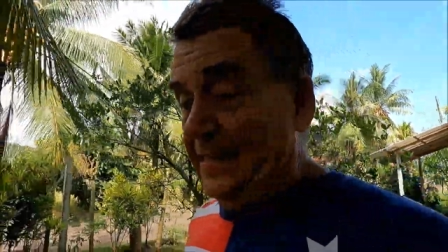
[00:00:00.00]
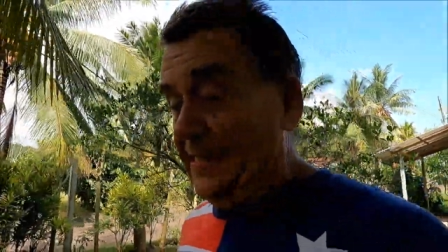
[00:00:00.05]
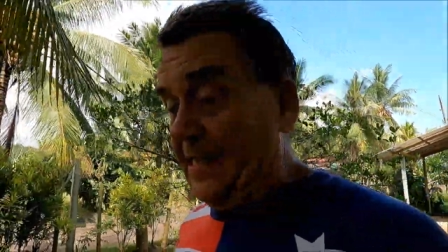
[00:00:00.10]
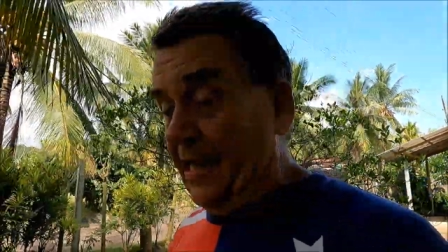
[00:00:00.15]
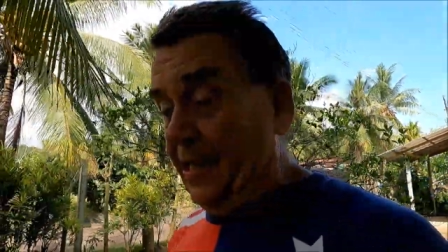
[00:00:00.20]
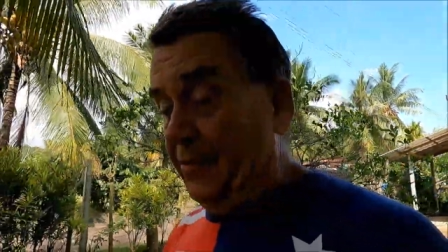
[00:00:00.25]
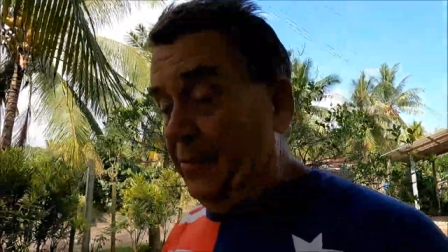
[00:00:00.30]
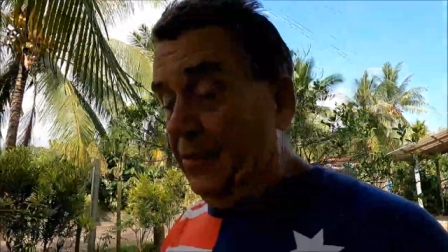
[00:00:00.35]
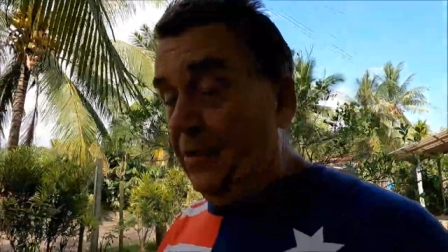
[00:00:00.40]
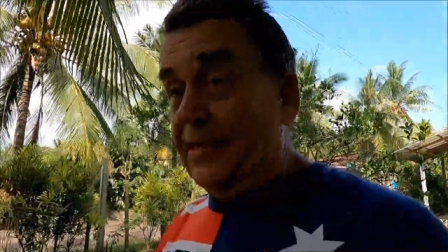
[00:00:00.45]

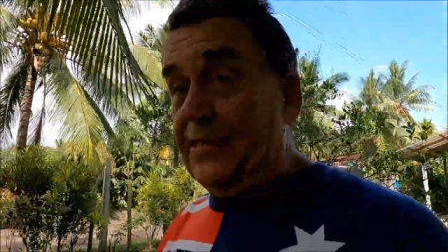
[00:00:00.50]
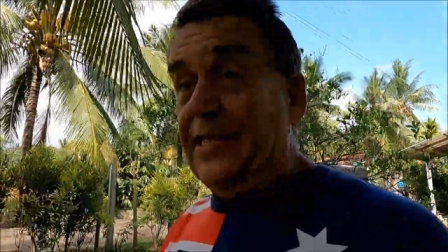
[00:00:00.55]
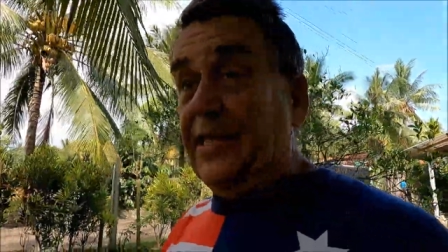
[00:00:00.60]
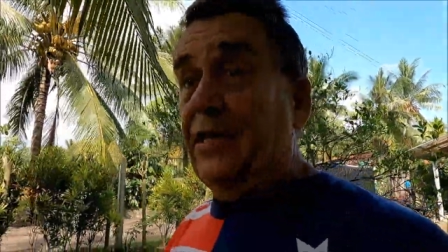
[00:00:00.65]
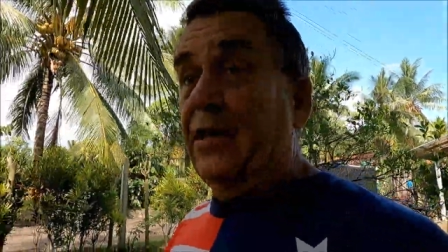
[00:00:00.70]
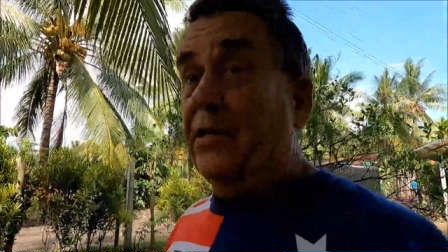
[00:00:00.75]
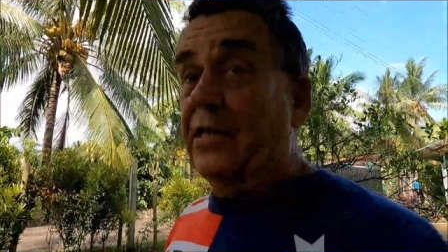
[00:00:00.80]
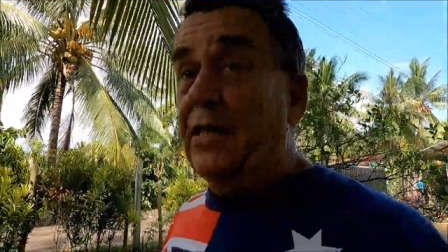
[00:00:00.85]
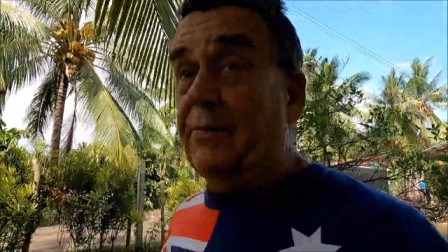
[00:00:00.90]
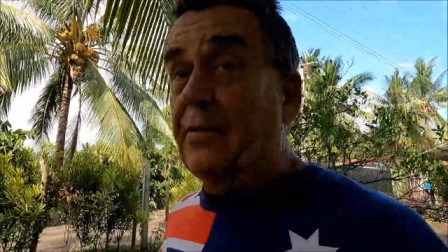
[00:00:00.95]
So I
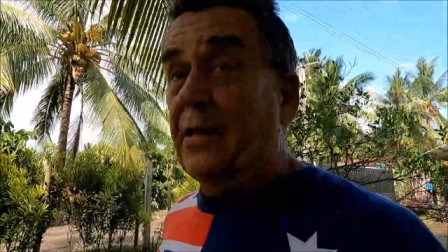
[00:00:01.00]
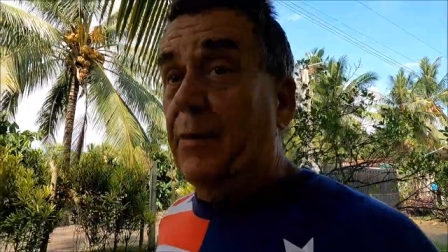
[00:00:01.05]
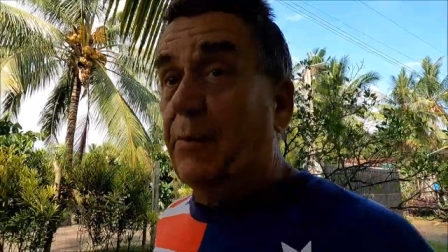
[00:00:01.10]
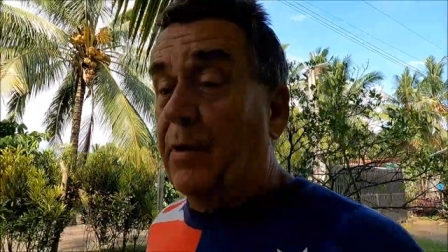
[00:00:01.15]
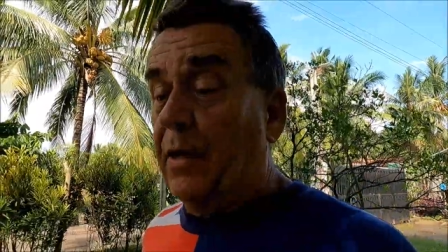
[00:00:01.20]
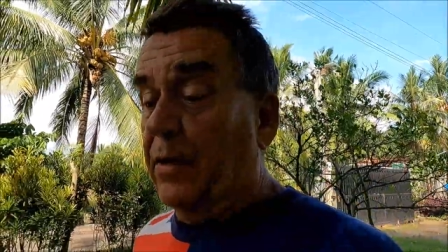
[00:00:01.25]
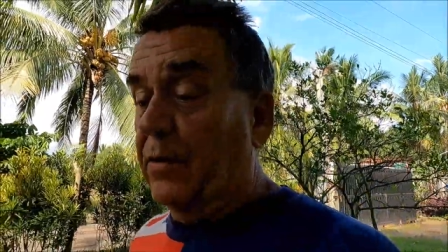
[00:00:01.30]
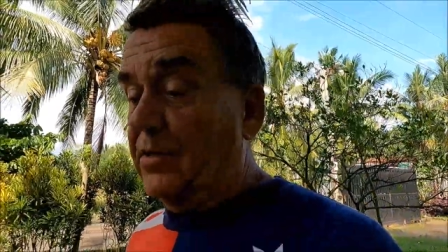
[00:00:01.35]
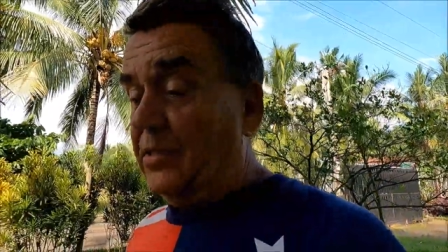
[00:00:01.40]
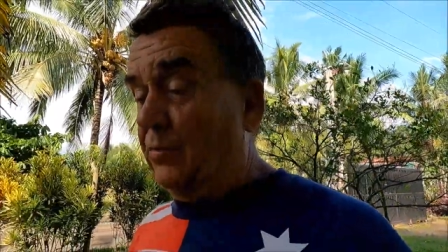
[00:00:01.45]
did, I kept
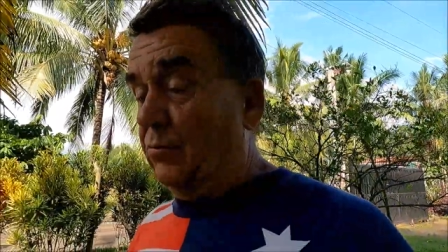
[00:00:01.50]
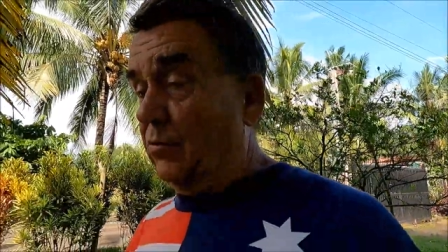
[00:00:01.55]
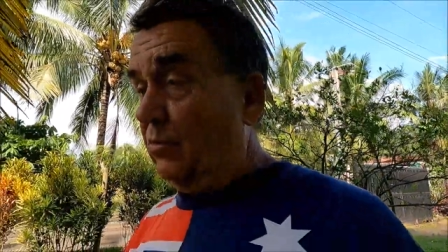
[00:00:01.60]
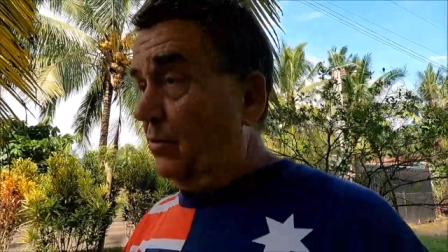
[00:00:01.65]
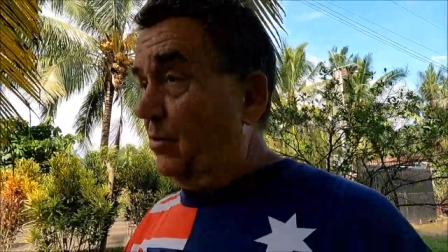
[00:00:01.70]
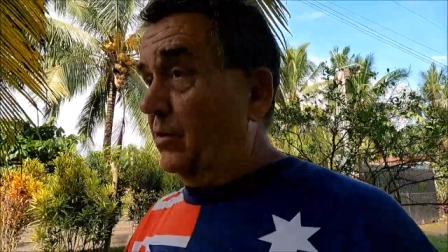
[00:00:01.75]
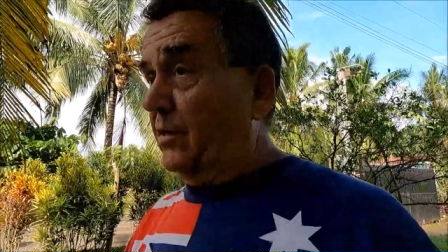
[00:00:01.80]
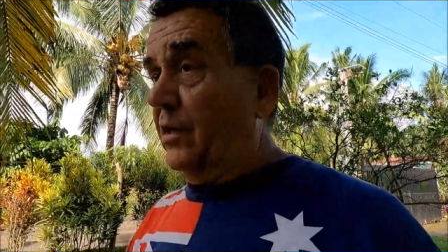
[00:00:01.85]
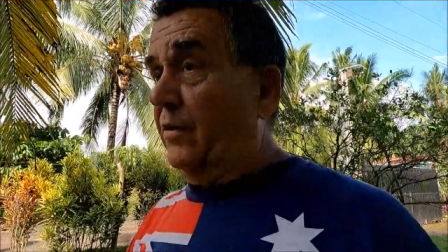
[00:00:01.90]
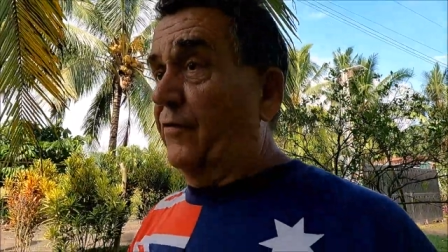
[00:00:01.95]
that one. I said,
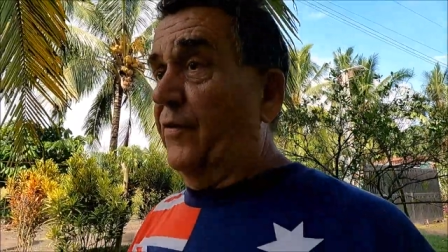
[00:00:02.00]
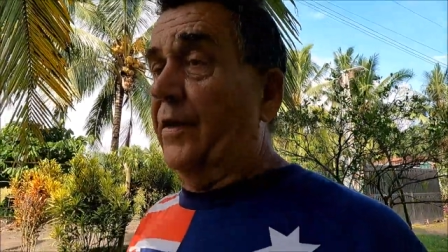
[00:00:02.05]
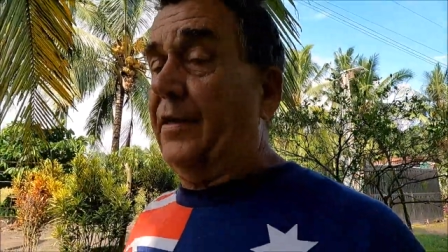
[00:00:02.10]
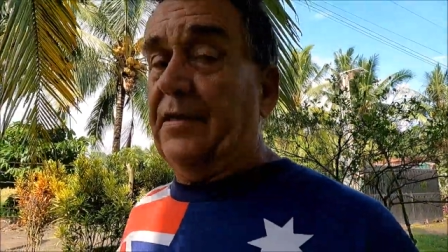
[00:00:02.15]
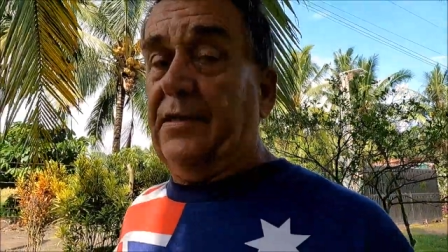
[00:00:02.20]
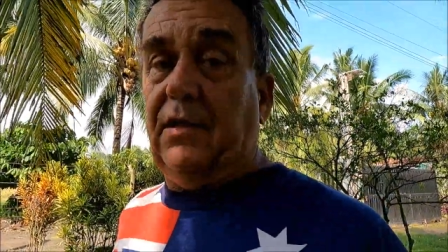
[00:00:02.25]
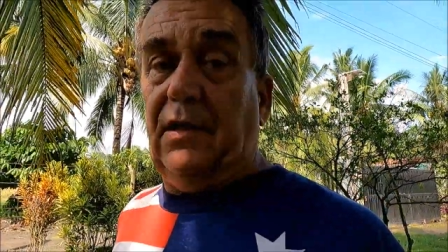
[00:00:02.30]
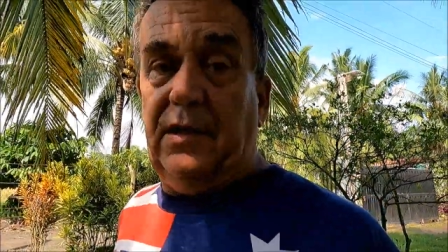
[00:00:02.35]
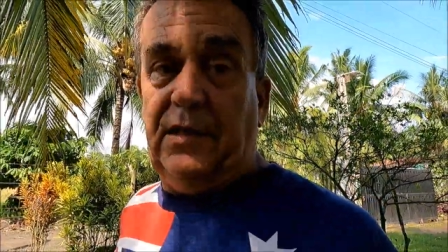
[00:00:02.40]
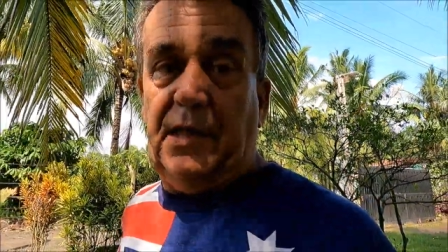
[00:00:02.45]
well, I'm not going to
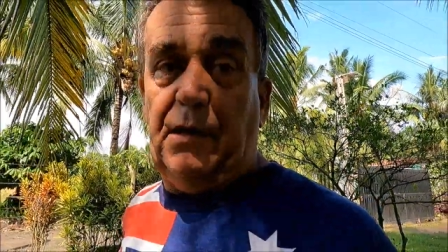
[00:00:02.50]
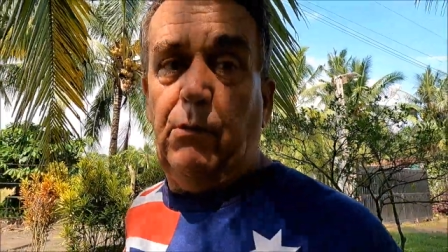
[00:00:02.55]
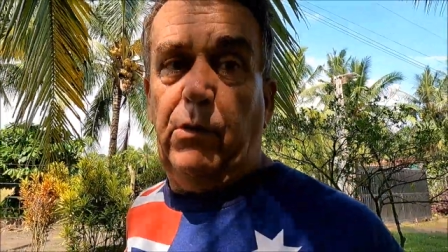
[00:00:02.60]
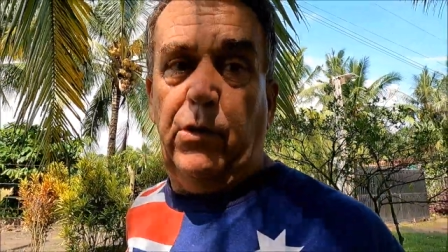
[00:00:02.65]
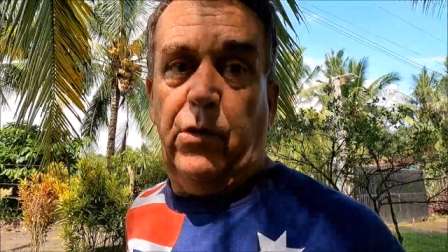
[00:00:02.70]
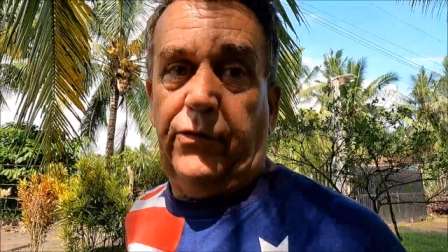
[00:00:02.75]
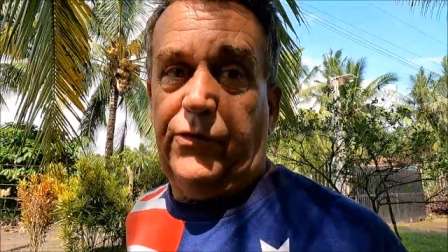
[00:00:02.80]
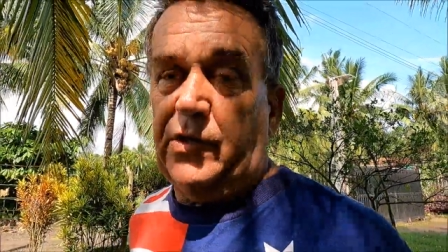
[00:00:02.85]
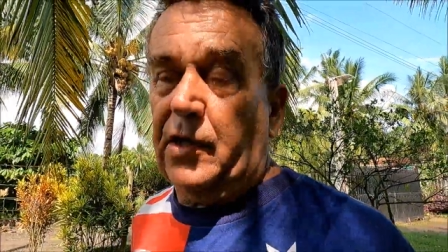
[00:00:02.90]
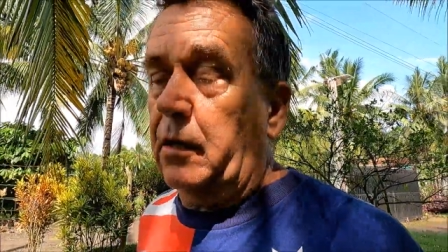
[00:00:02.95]
fucking delete that
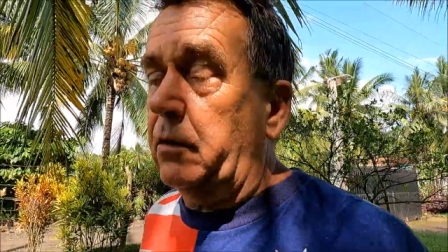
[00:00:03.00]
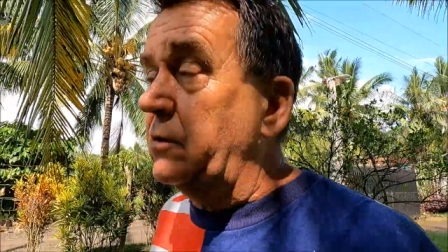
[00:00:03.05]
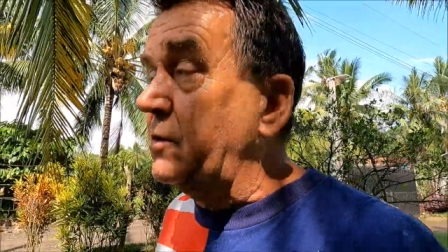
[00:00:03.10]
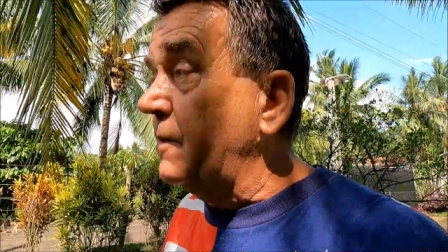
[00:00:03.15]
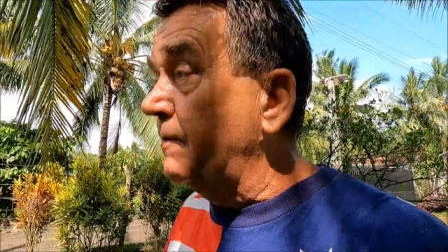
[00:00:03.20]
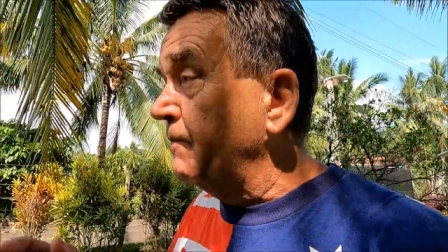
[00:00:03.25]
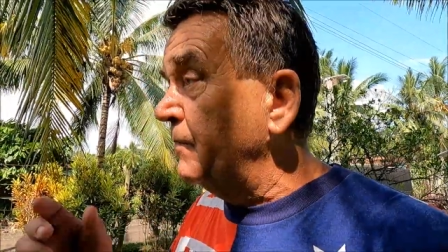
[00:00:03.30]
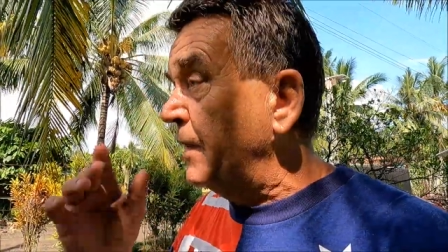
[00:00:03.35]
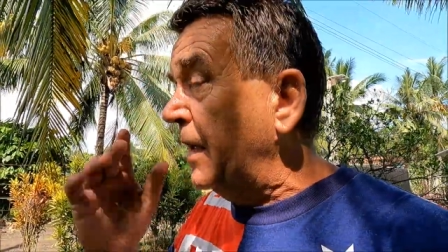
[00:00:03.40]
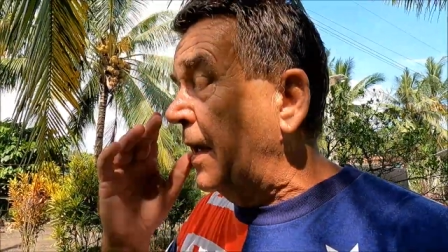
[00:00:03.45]
one off,
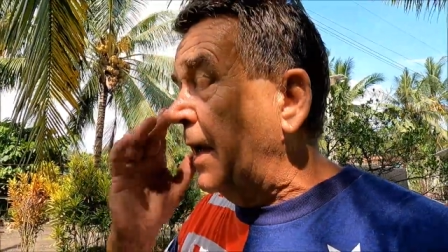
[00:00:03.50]
dolls.